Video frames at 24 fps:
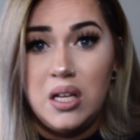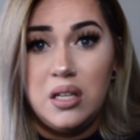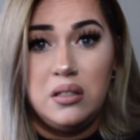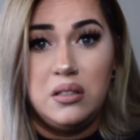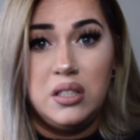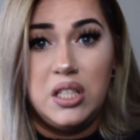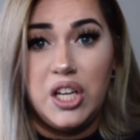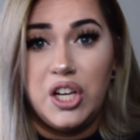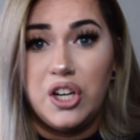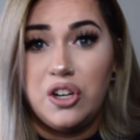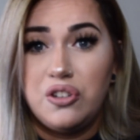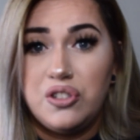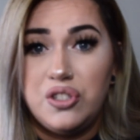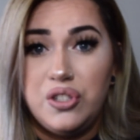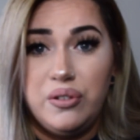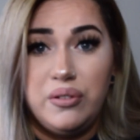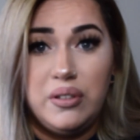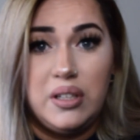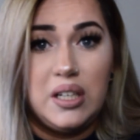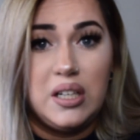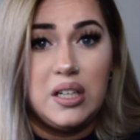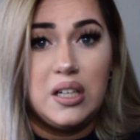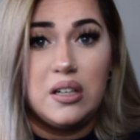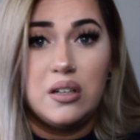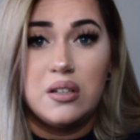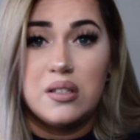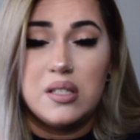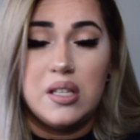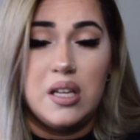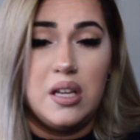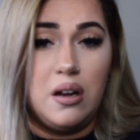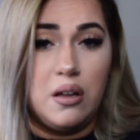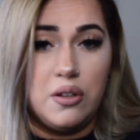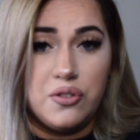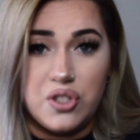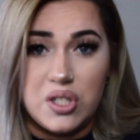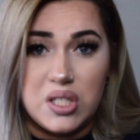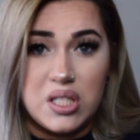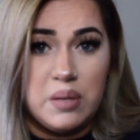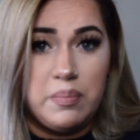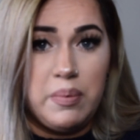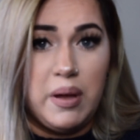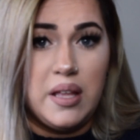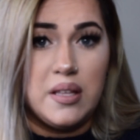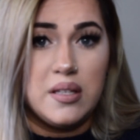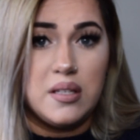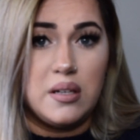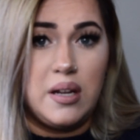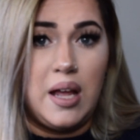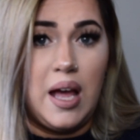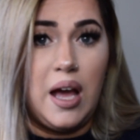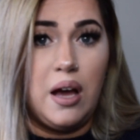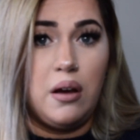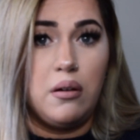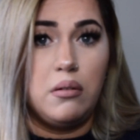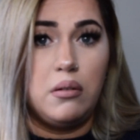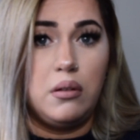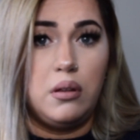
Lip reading: Year, 2 years, it all just depends on how